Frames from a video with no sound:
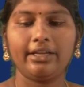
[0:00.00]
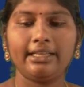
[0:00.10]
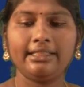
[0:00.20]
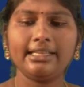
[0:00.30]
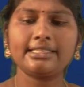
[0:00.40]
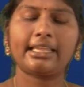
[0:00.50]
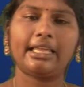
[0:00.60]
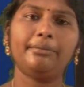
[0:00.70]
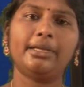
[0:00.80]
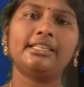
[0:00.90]
In this
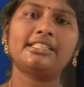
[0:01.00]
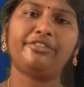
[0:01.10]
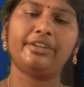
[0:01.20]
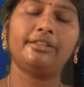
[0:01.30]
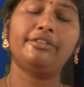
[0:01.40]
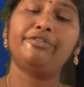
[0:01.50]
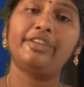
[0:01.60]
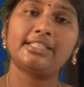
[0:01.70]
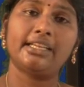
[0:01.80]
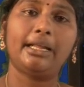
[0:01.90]
scheme,
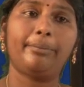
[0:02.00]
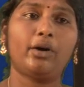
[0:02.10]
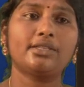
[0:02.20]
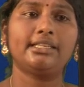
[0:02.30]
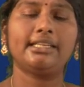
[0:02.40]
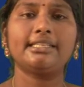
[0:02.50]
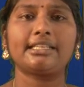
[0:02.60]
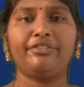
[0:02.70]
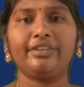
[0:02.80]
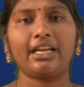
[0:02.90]
fixed deposit is
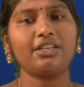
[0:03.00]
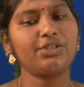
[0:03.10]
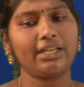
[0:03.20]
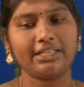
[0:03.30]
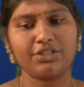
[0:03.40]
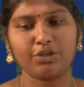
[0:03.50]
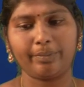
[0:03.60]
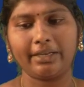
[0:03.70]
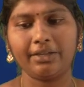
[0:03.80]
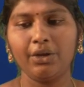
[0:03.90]
a financial
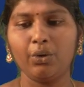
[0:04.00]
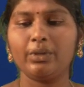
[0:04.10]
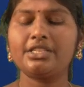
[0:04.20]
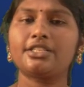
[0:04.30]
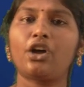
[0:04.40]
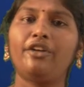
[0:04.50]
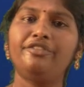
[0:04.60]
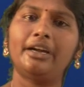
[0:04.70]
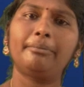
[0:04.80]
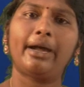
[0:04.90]
instrument which is
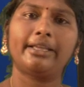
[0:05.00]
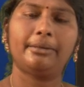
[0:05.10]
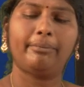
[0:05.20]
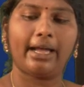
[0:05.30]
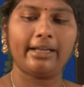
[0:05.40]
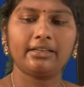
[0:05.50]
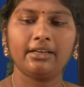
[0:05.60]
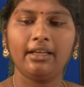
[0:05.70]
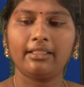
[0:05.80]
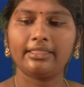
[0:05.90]
offered by the
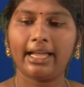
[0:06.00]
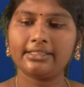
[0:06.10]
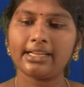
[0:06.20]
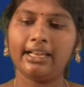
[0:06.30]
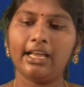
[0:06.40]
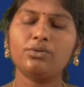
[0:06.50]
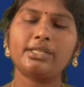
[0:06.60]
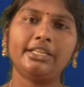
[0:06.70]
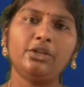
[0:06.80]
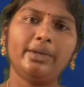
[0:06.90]
bank that allows
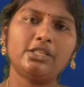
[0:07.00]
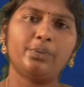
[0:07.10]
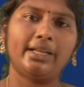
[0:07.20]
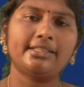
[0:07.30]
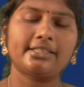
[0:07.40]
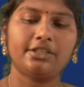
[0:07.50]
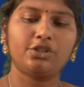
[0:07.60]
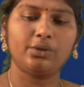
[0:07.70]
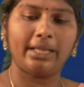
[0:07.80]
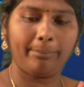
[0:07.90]
individuals
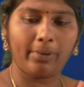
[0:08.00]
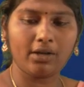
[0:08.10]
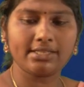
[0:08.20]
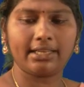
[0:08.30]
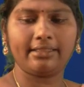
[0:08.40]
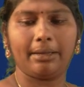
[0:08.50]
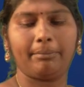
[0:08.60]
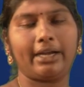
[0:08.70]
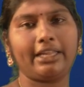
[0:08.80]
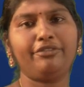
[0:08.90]
to deposit their
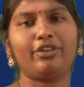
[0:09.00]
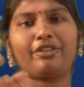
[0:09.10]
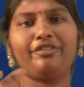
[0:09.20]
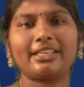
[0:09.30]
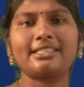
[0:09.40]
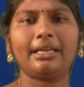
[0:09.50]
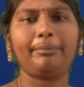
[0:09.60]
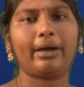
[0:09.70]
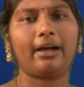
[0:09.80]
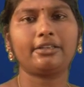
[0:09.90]
money for a fixed
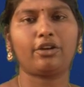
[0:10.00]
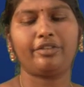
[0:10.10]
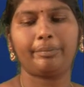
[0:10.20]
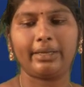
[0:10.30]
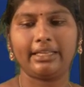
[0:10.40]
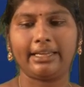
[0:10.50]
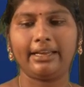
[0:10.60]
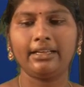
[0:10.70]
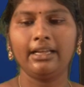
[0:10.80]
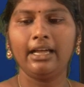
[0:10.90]
part of a
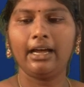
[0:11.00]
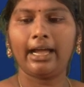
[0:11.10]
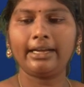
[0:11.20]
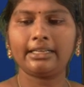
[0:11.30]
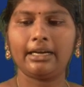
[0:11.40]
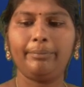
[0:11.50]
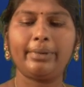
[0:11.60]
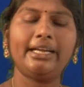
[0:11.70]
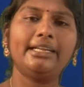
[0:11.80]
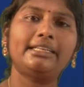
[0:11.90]
period at a
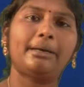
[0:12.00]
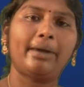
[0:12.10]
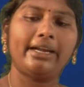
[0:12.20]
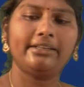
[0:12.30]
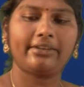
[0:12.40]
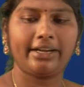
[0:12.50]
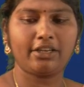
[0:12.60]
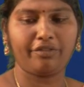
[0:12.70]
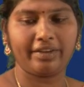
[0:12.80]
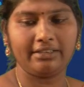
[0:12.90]
predetermined
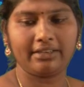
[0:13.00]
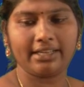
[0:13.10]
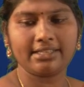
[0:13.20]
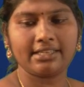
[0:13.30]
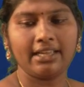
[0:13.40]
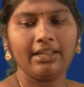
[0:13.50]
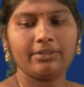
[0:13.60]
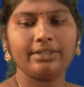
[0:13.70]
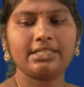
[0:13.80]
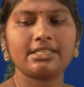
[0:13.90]
rate of interest
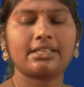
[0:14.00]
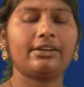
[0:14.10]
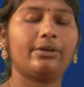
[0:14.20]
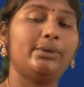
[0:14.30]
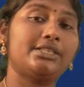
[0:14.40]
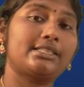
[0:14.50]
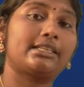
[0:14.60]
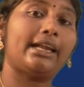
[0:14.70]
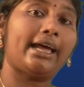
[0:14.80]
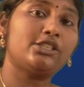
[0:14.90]
which is
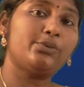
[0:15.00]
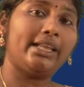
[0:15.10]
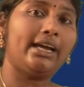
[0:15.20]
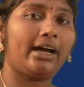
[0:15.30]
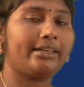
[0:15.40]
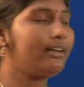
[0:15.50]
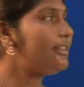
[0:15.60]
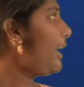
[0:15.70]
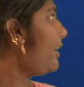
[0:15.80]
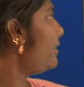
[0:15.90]
gradually
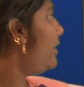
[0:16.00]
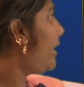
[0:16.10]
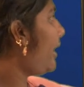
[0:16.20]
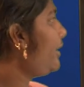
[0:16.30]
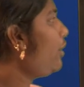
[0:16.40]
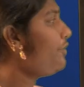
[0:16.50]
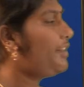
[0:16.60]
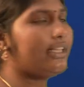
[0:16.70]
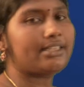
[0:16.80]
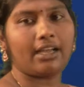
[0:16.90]
higher than any of
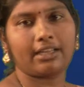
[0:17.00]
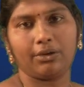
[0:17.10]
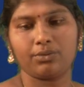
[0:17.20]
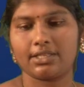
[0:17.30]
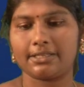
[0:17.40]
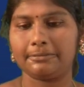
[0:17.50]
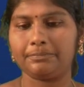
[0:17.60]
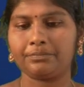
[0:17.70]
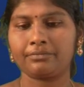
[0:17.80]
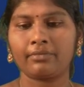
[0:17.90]
these accounts.
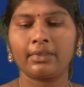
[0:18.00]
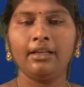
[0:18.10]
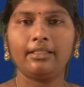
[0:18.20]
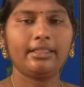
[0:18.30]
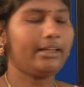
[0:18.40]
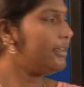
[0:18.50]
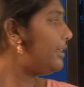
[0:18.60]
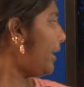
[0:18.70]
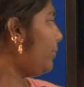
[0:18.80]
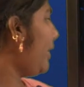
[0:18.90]

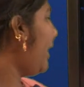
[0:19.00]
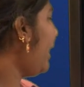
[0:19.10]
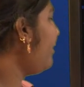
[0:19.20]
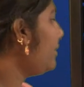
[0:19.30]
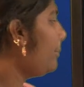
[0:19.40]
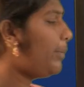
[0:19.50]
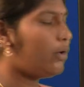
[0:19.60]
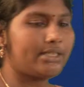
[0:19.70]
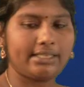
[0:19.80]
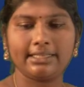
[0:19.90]
Then we have
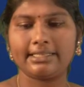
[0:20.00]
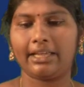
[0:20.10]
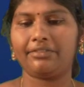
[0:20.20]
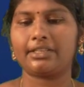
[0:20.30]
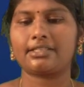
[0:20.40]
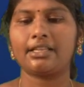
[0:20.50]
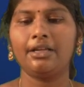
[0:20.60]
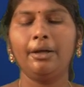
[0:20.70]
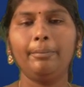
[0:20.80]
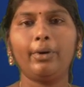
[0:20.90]
postal savings.
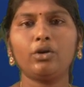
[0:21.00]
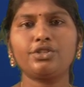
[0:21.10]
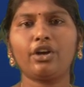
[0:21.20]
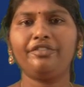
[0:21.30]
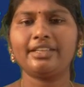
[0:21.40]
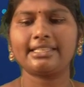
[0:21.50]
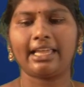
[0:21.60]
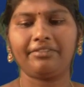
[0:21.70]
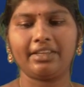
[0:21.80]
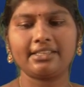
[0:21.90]
Post office
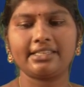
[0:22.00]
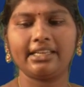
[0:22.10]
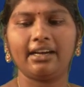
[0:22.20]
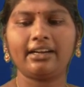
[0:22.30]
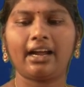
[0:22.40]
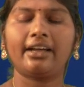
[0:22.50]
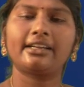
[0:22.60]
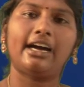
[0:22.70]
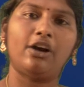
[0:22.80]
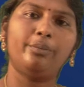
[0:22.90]
savings here are
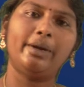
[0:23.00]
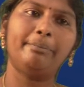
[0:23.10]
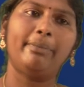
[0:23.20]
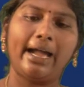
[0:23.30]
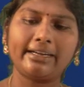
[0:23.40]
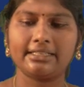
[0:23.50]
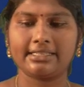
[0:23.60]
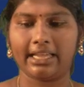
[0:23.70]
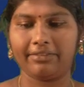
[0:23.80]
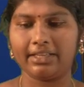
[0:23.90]
government backed
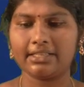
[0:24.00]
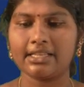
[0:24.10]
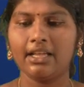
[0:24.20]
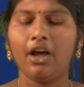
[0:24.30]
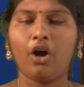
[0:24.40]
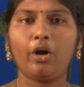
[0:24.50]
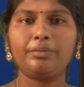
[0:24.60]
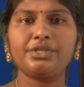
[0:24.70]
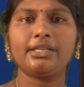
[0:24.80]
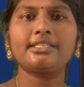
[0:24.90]
savings
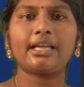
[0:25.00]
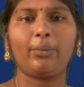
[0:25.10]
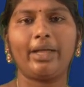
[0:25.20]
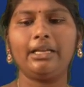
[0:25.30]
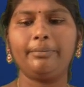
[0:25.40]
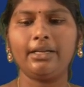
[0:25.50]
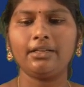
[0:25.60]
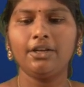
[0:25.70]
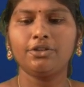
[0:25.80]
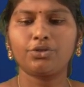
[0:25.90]
options available
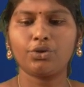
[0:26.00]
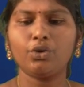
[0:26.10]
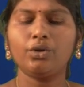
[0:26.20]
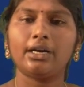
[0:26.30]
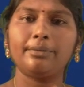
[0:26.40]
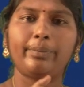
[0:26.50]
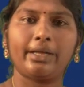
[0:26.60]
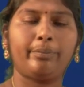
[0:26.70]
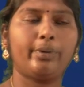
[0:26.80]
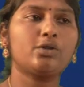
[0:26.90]
through a
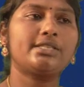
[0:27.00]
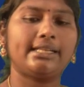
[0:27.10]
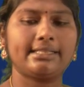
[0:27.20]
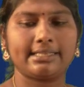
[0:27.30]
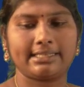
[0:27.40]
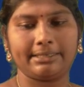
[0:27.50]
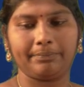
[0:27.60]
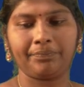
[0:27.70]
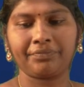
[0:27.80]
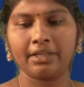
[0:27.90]
postal
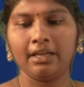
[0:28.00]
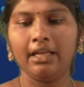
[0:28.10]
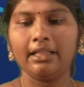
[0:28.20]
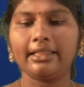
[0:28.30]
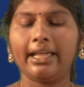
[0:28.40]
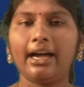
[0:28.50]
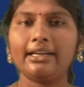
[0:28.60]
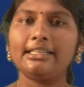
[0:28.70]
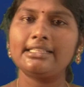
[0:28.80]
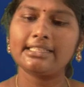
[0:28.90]
system. They
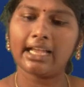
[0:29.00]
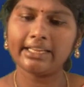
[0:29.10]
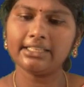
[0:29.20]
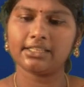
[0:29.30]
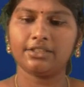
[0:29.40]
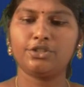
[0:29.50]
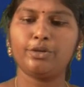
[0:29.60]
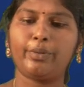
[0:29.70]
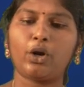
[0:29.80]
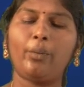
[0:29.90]
are designed
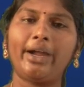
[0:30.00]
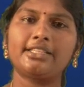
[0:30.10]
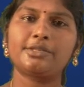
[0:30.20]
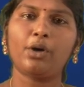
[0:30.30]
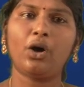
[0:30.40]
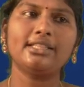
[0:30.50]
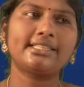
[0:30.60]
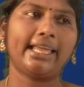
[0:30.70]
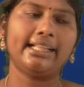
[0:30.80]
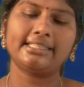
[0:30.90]
to provide small
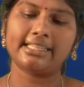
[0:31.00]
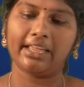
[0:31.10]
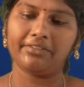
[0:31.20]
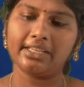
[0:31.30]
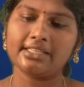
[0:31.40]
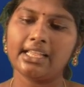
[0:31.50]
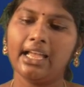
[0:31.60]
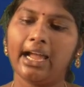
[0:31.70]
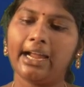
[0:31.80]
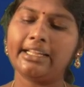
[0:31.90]
scale savings
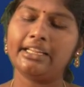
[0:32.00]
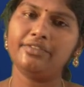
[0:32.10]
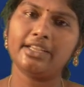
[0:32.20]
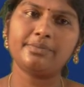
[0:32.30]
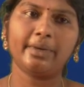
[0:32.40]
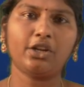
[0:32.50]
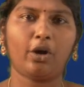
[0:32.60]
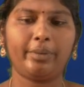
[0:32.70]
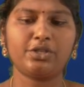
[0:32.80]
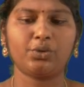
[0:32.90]
and investment
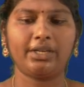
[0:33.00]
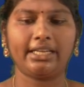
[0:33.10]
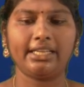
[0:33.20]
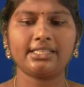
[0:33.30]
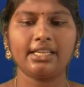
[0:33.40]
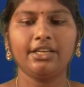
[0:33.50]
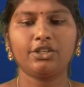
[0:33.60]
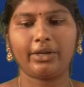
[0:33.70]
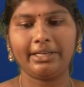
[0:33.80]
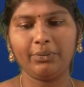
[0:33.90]
opportunities
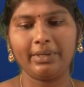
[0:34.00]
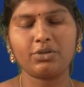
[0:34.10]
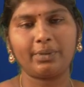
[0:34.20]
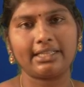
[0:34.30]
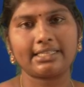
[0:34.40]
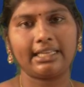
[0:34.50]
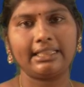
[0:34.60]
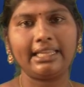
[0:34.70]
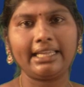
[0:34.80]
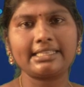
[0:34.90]
to individuals.
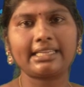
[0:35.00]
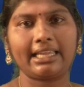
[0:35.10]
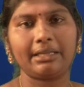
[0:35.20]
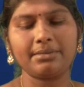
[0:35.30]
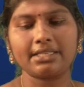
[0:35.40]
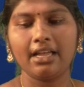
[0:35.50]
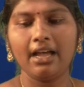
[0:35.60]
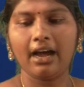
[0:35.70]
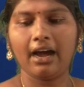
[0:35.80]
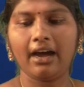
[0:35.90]
These schemes
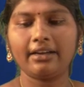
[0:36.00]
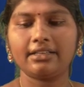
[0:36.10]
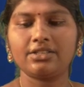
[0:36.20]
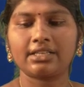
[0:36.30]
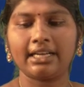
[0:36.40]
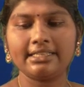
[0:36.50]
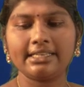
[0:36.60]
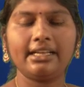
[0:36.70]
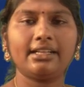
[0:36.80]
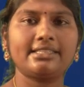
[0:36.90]
are
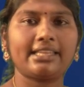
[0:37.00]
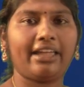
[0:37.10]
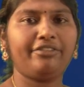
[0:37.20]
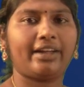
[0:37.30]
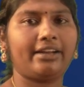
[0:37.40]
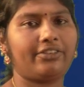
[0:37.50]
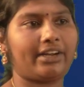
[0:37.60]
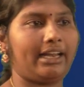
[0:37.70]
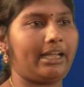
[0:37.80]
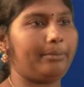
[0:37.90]
considered safe and
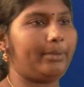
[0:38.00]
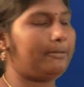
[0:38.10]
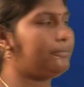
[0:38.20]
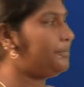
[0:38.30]
reliable.